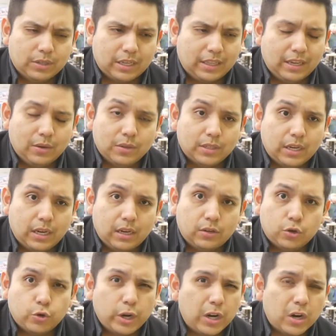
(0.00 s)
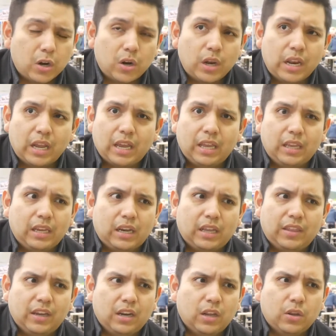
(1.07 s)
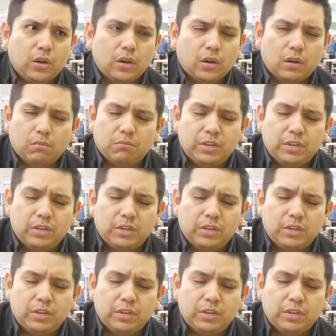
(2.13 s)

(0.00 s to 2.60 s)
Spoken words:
think it was a Trigger, and I think another